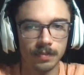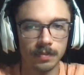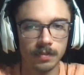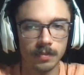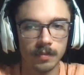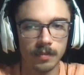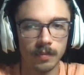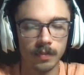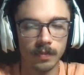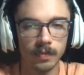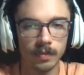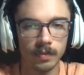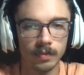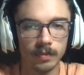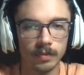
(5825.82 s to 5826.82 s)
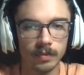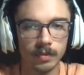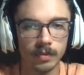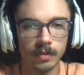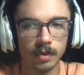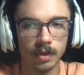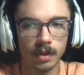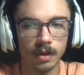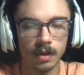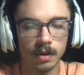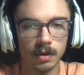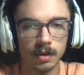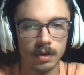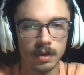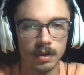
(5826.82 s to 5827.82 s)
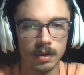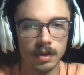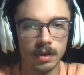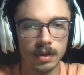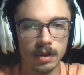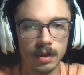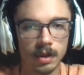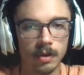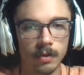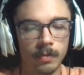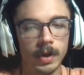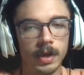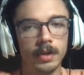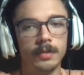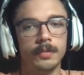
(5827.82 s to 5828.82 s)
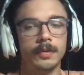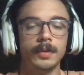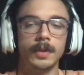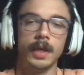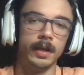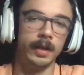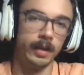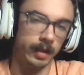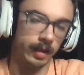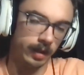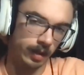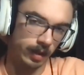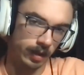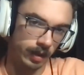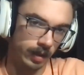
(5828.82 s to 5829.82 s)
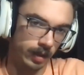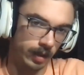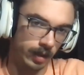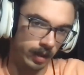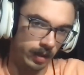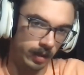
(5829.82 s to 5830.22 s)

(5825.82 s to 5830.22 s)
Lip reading: think they sit in 7th? 6th. Well, they're in 6th.